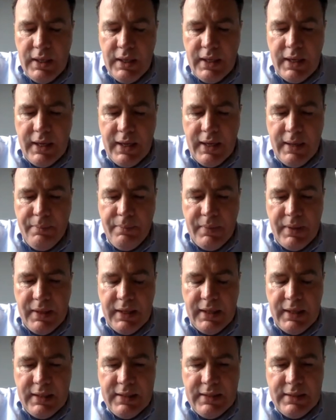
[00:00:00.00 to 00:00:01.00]

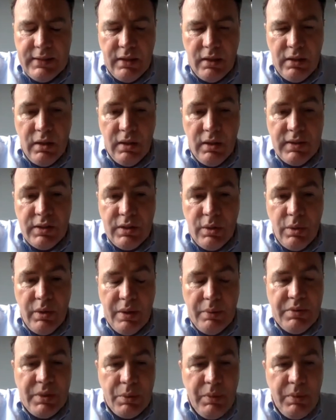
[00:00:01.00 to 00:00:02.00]
And also it
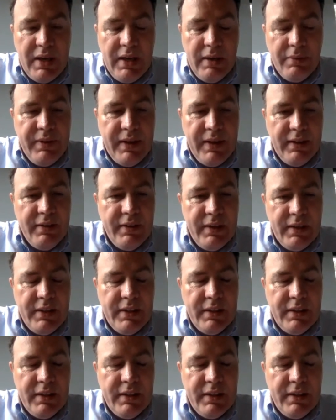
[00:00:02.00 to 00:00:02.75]
was a way of getting,